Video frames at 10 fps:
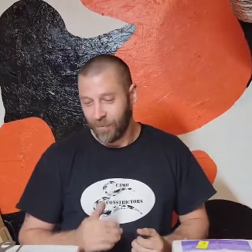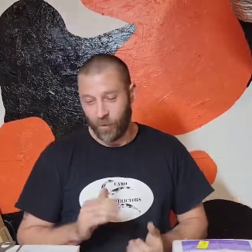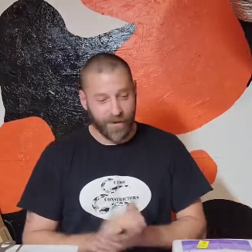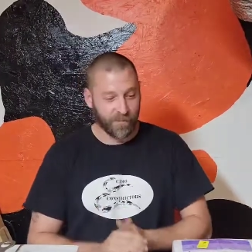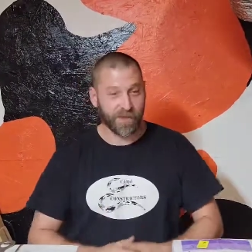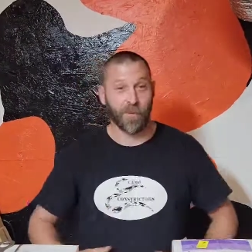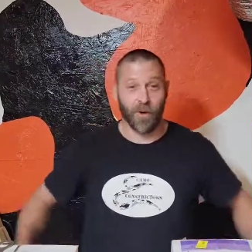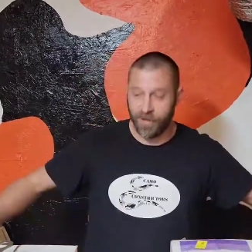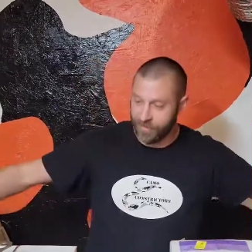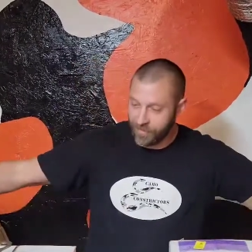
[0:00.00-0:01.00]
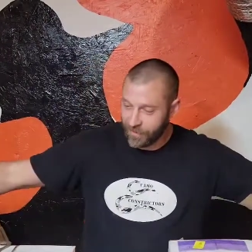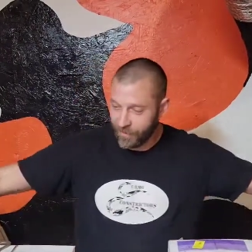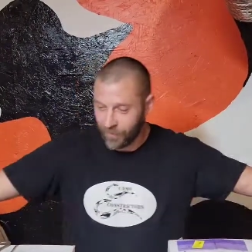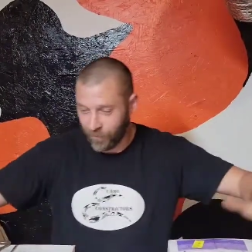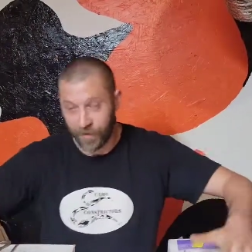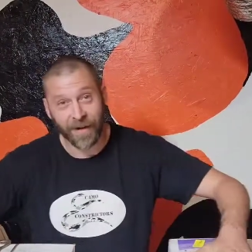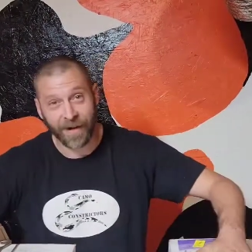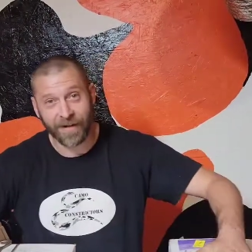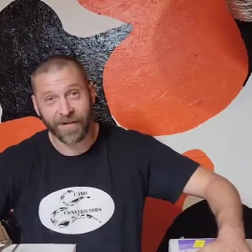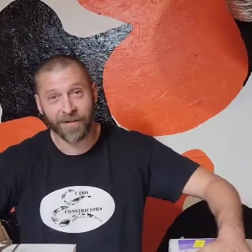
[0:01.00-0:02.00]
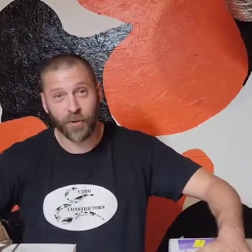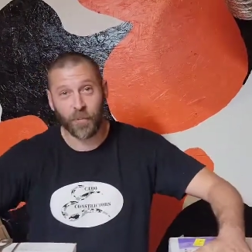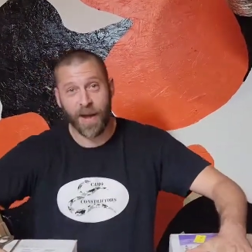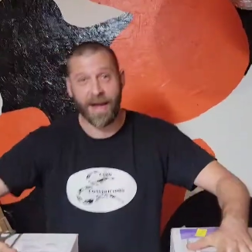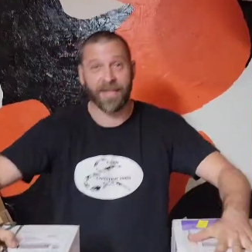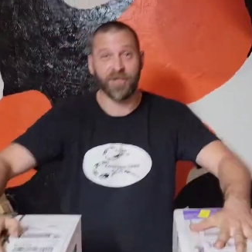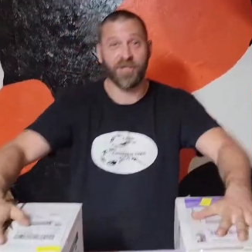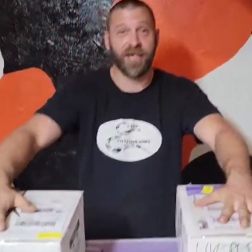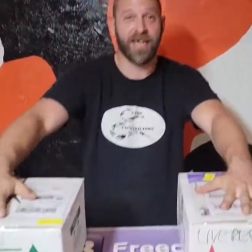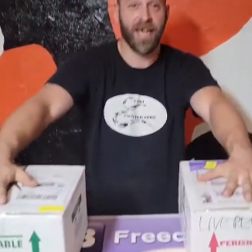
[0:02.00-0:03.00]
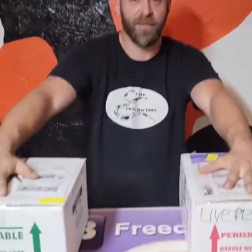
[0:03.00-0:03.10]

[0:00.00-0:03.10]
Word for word: woke up this morning. We got two packages that